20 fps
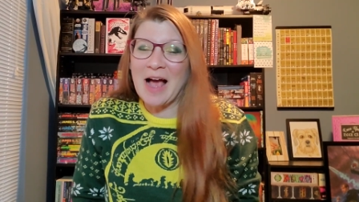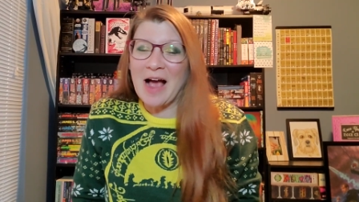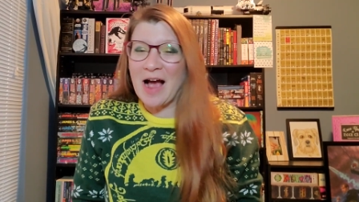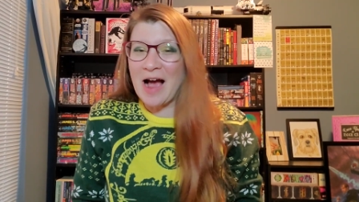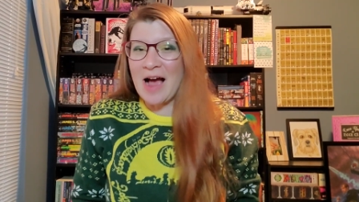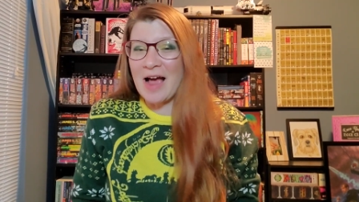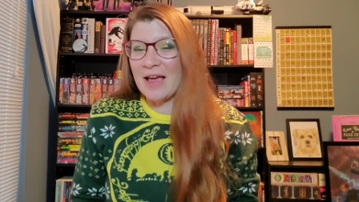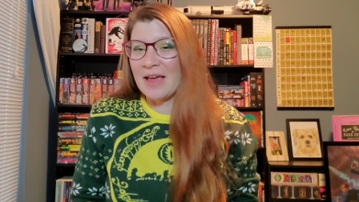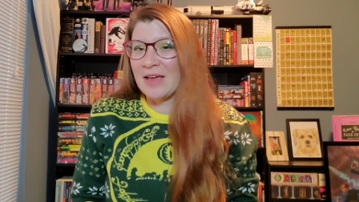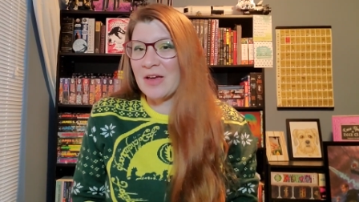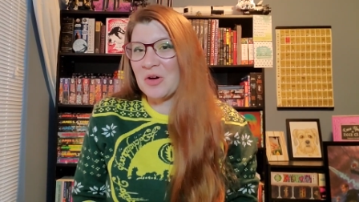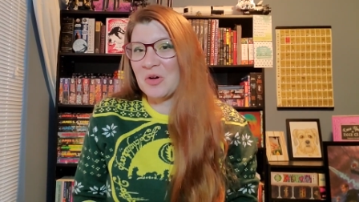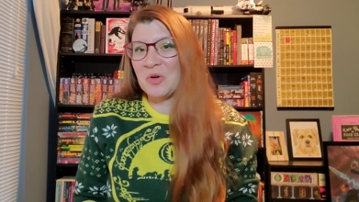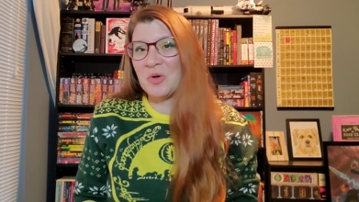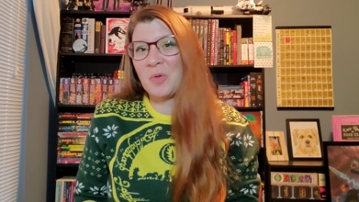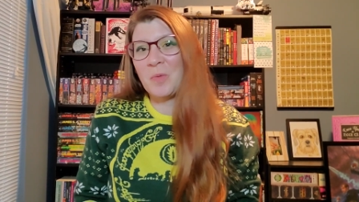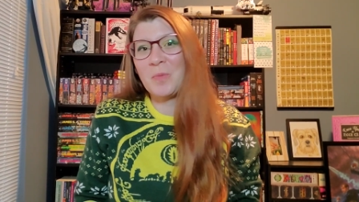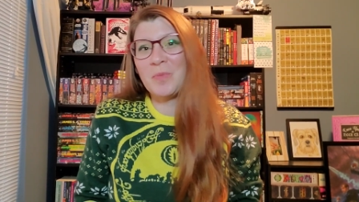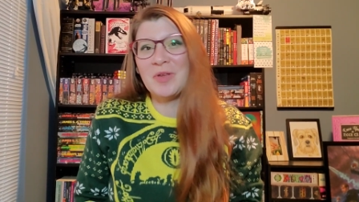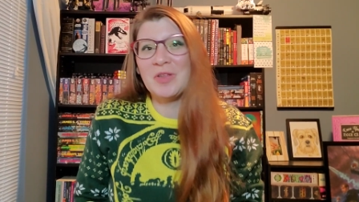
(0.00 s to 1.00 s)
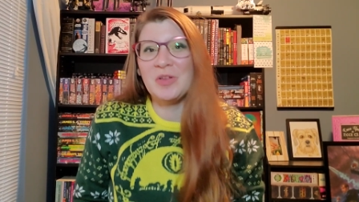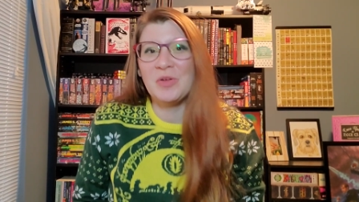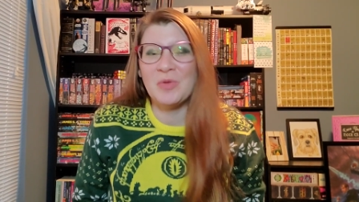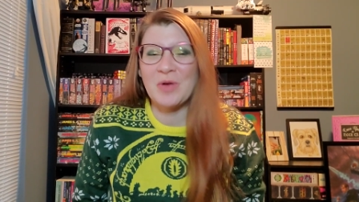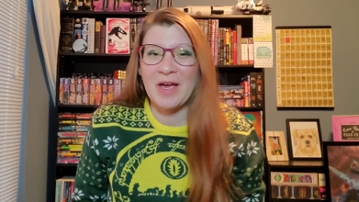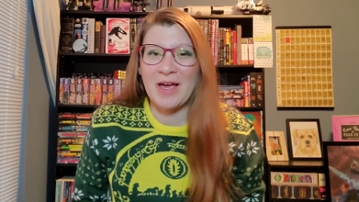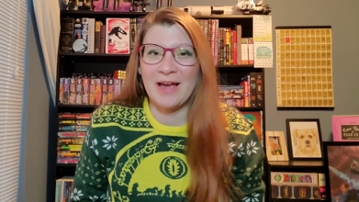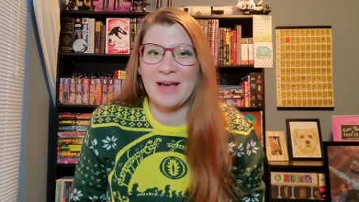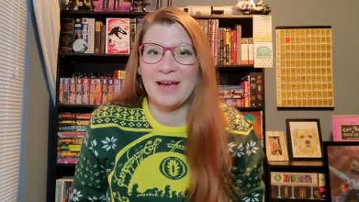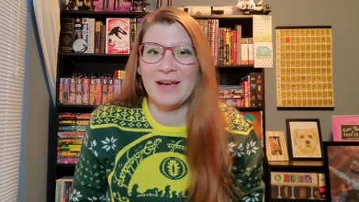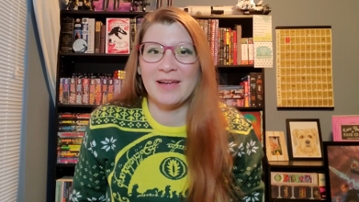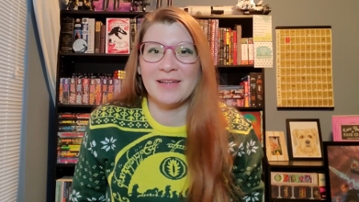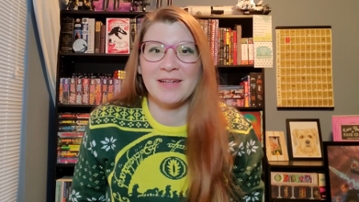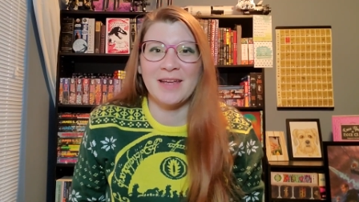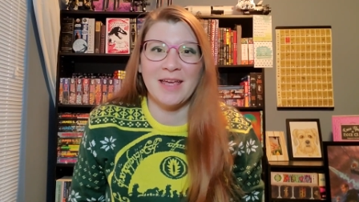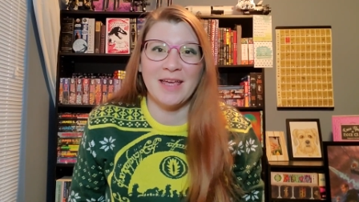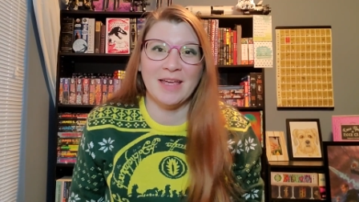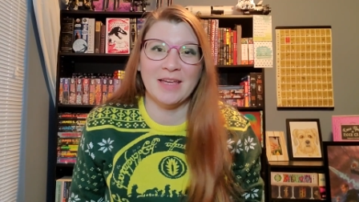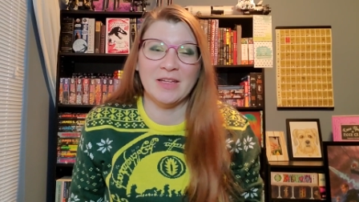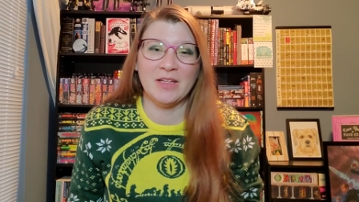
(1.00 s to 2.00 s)
I hope you had
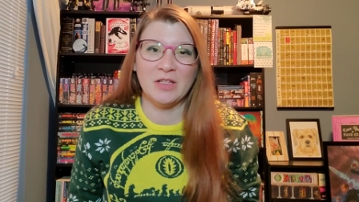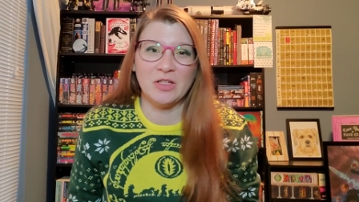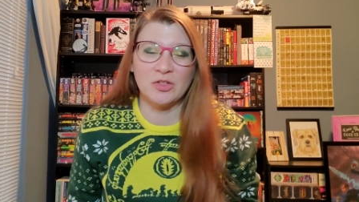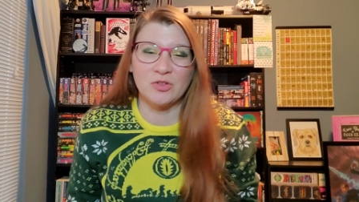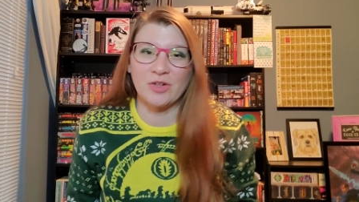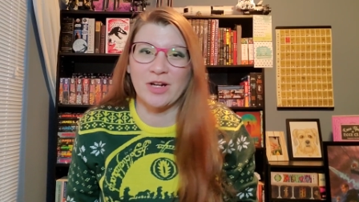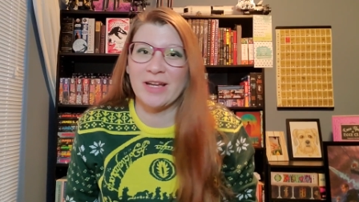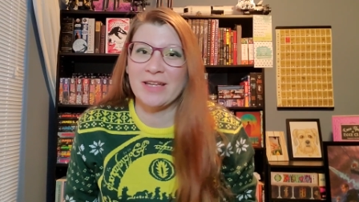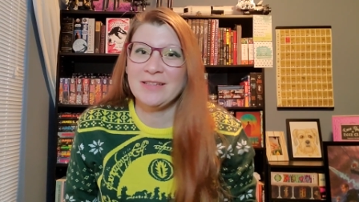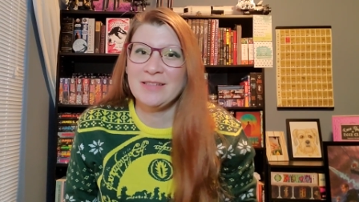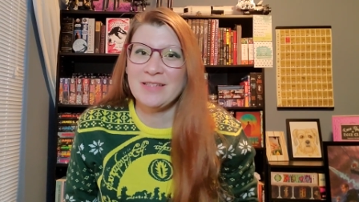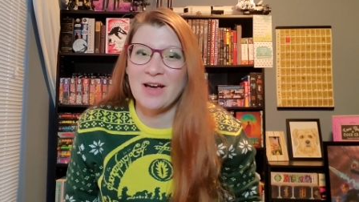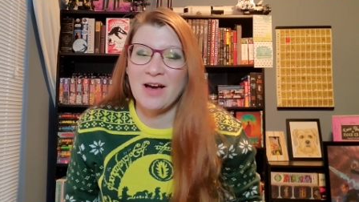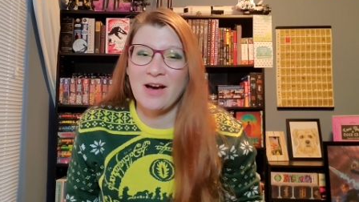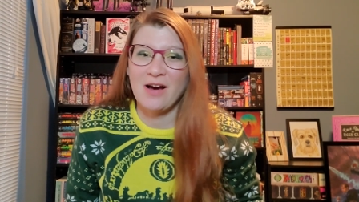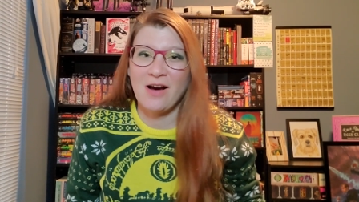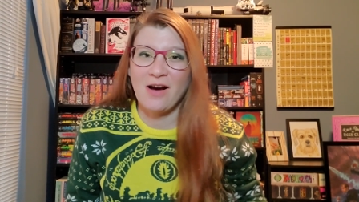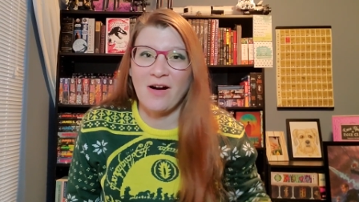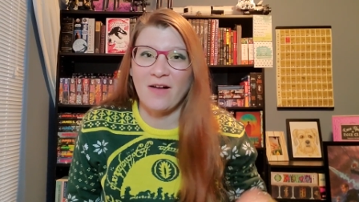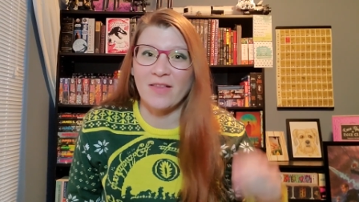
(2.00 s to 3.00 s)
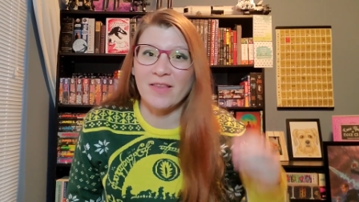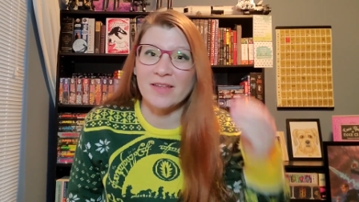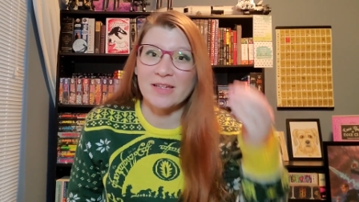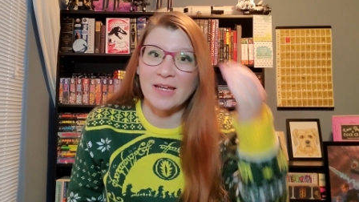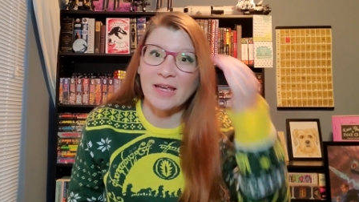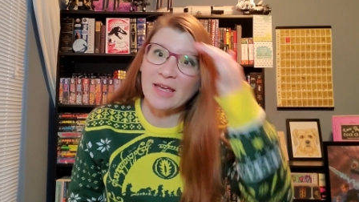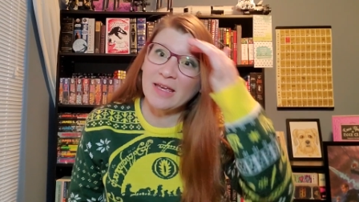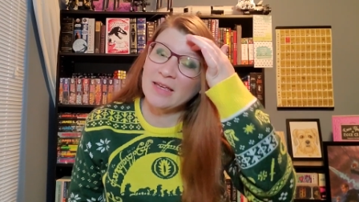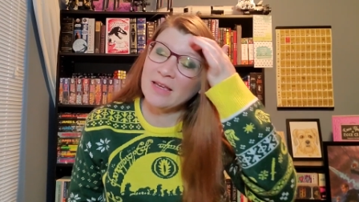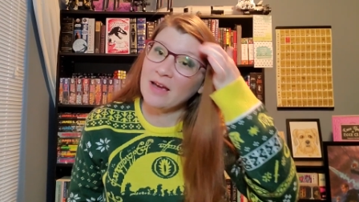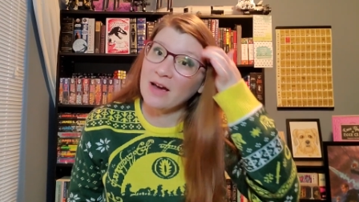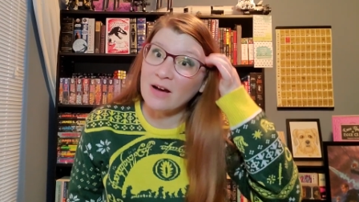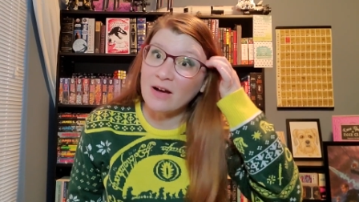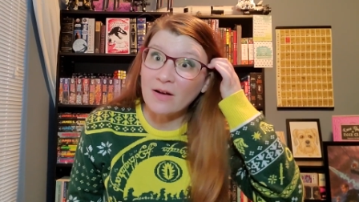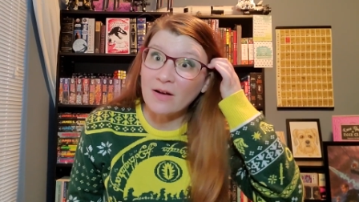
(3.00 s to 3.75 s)
a great holidays,